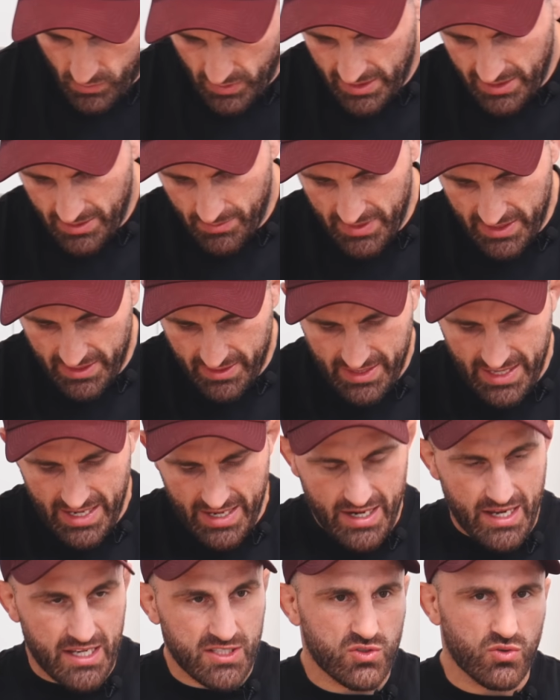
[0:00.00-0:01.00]
While I'm letting
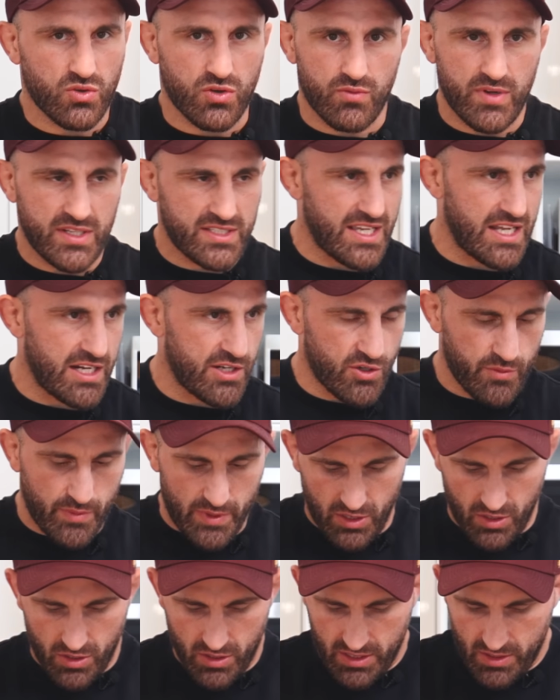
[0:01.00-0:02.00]
that sort of rest that a little
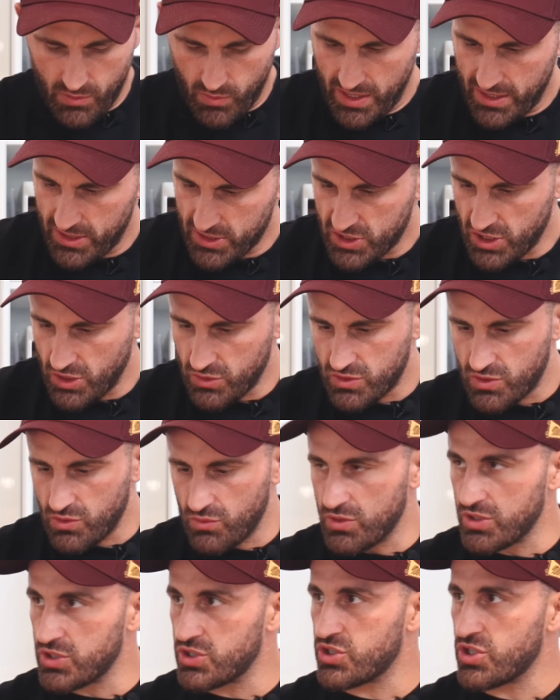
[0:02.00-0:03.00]
bit longer while the salt's
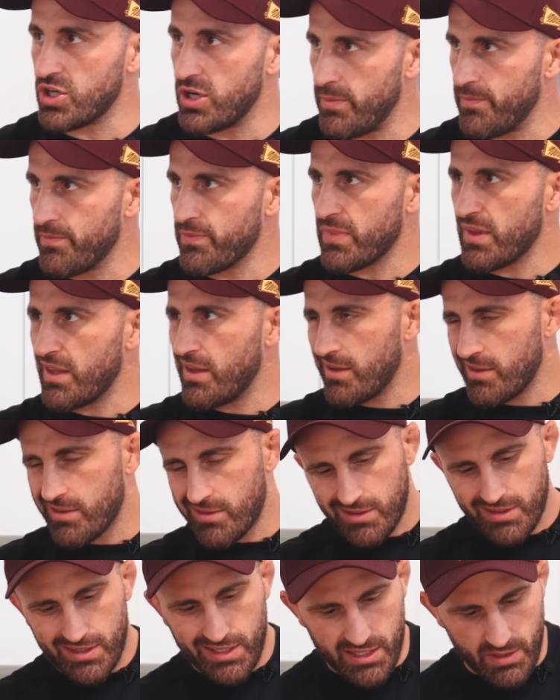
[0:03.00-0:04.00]
doing its job,
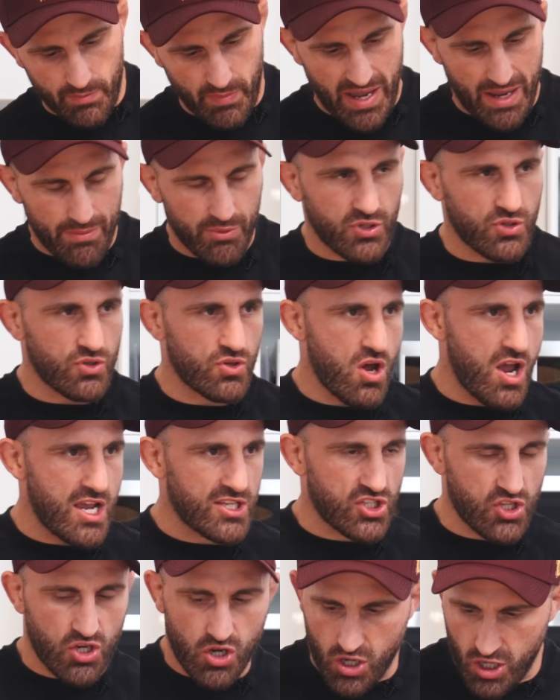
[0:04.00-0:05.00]
get the barbecue
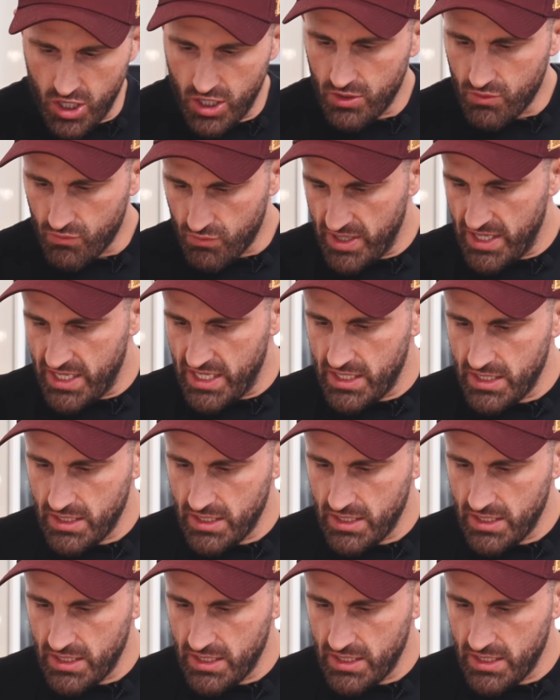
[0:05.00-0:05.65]
nice and hot, ready,